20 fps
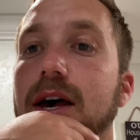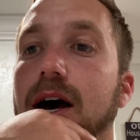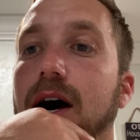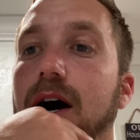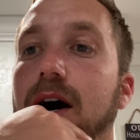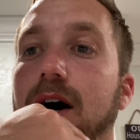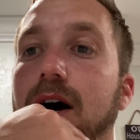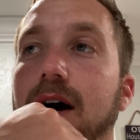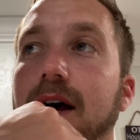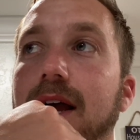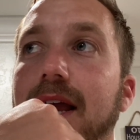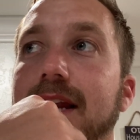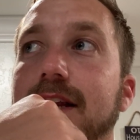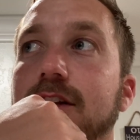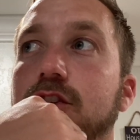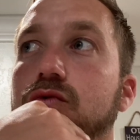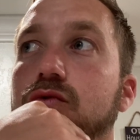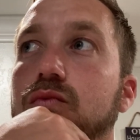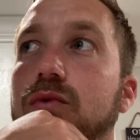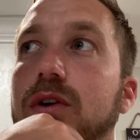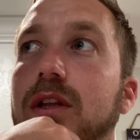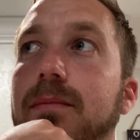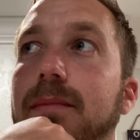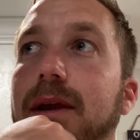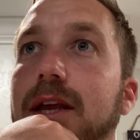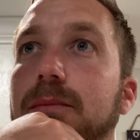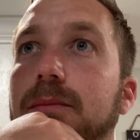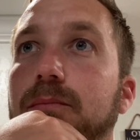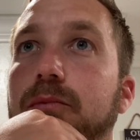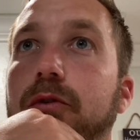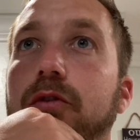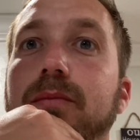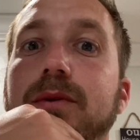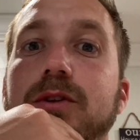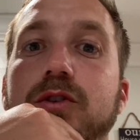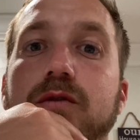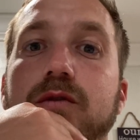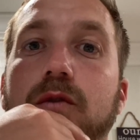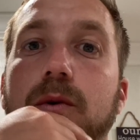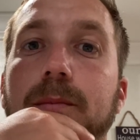and it's really made
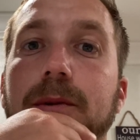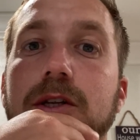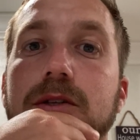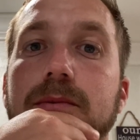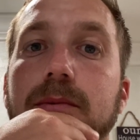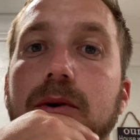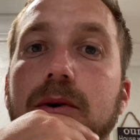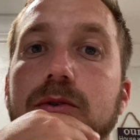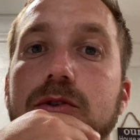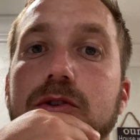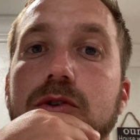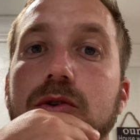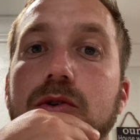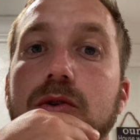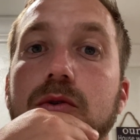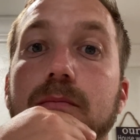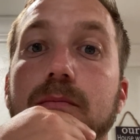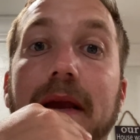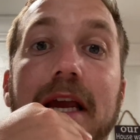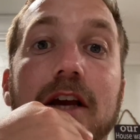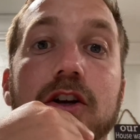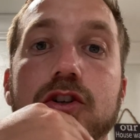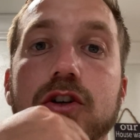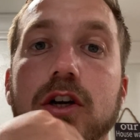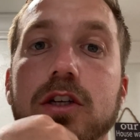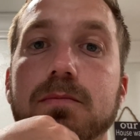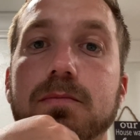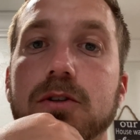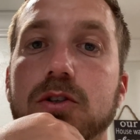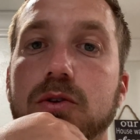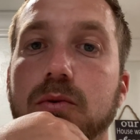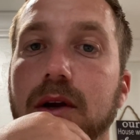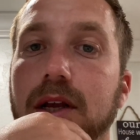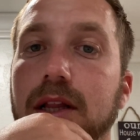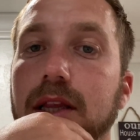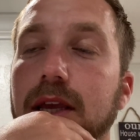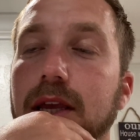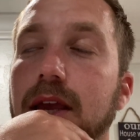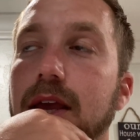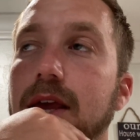improvements for me to be able to make adjustments
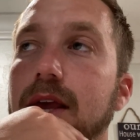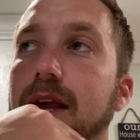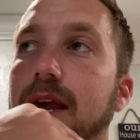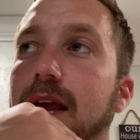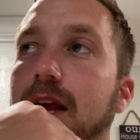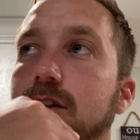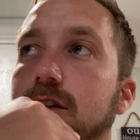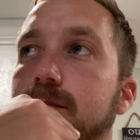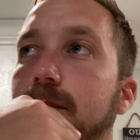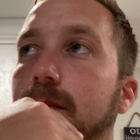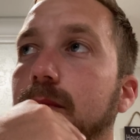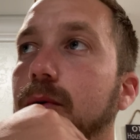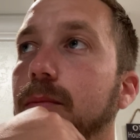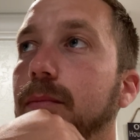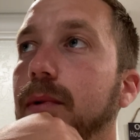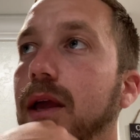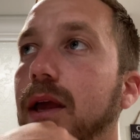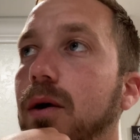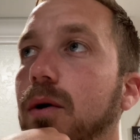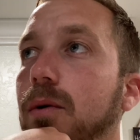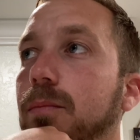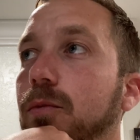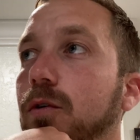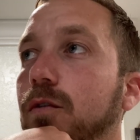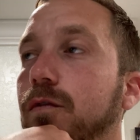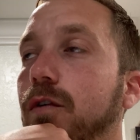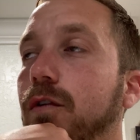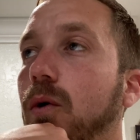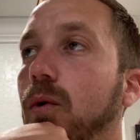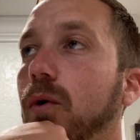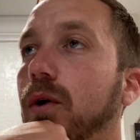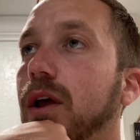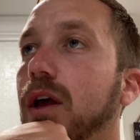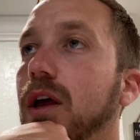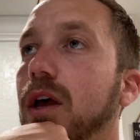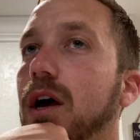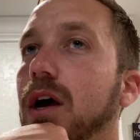quickly and to be able to move forward.